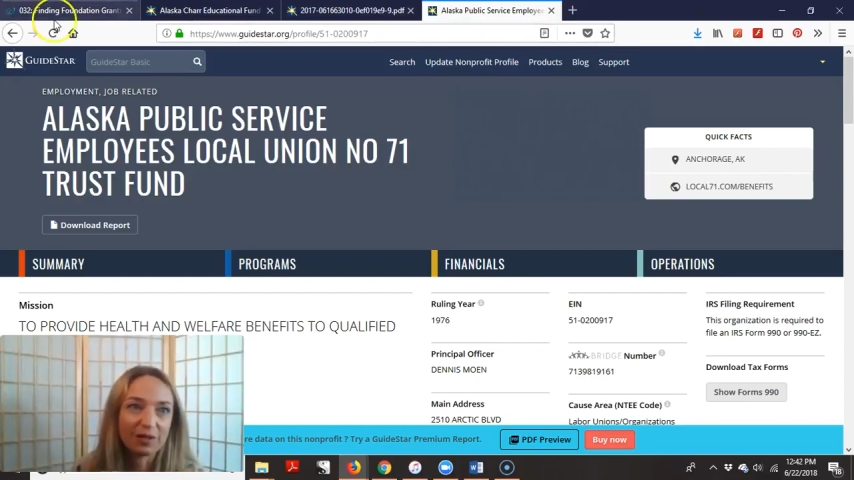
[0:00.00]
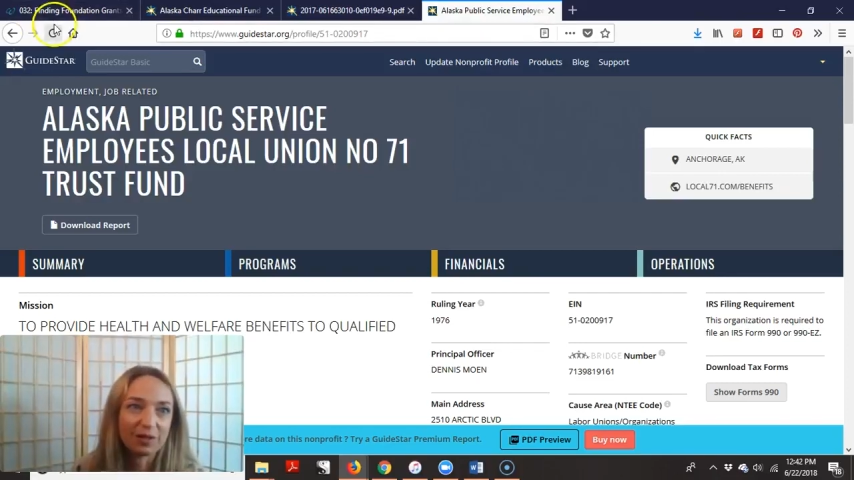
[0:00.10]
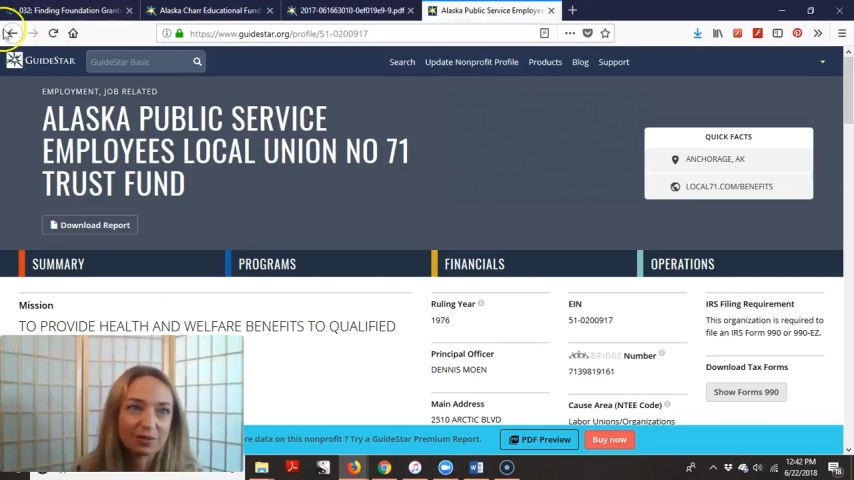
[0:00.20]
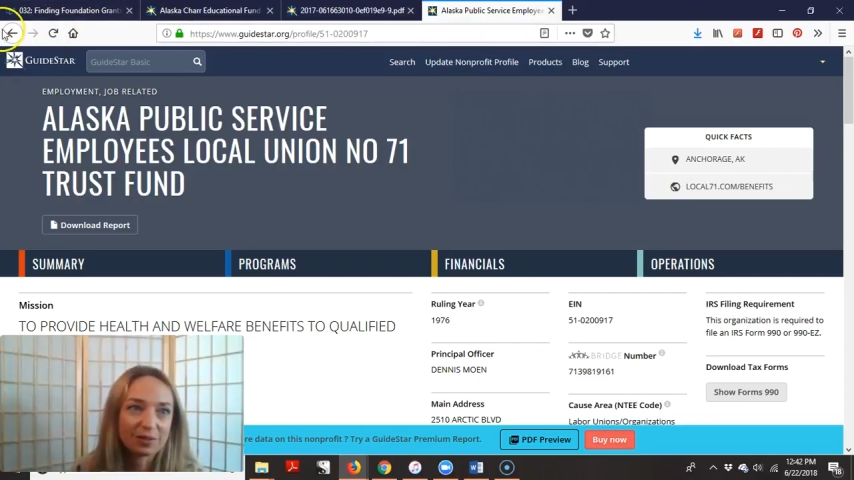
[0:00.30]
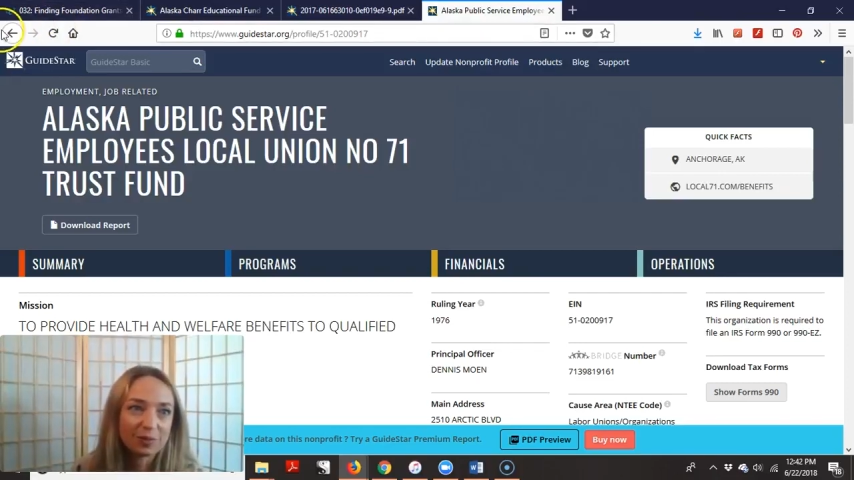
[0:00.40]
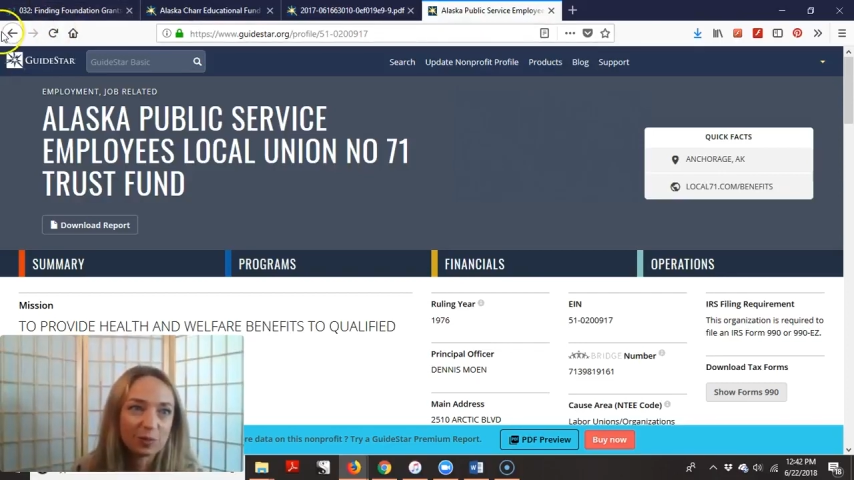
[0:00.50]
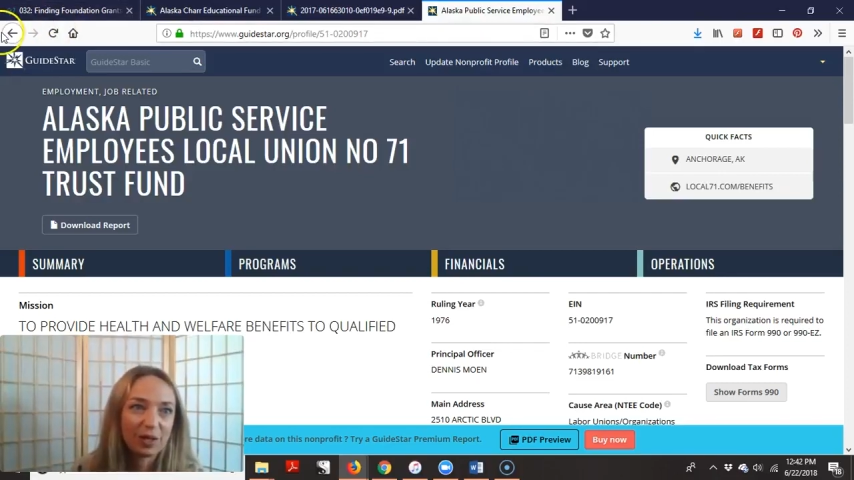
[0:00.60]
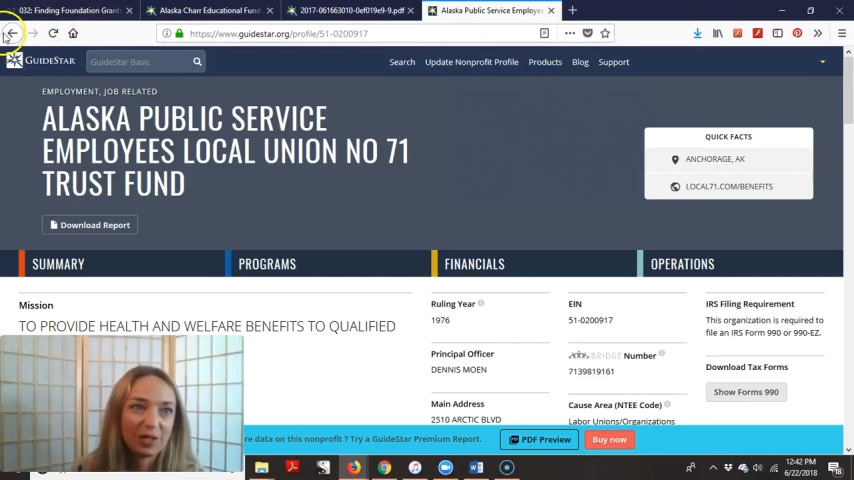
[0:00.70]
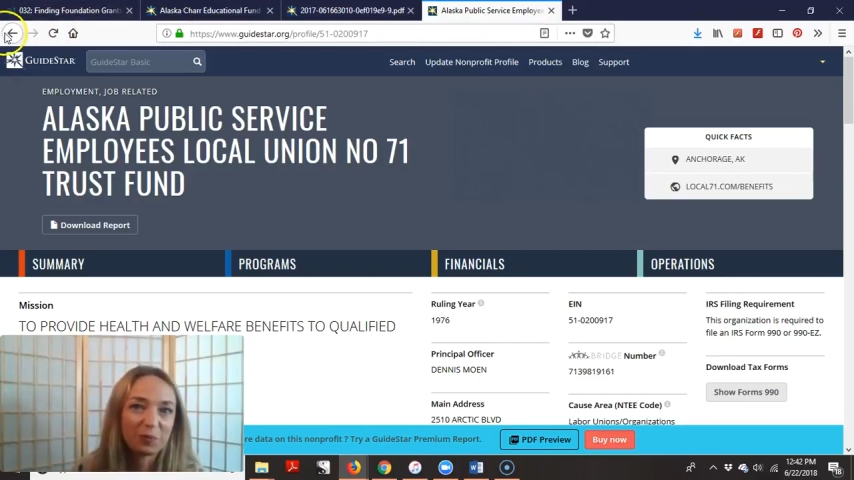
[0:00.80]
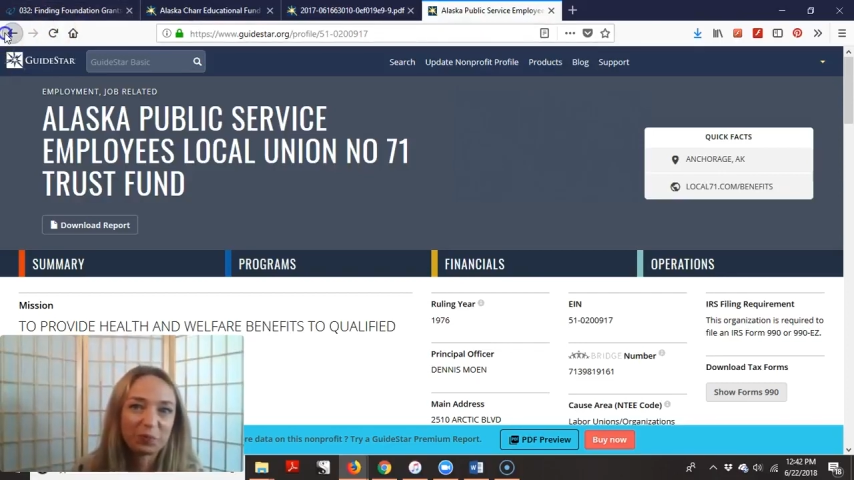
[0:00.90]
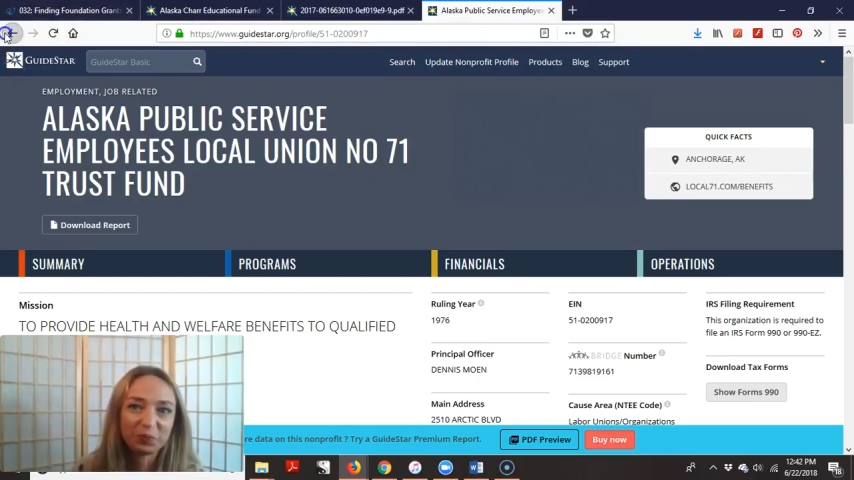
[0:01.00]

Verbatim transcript: does, right?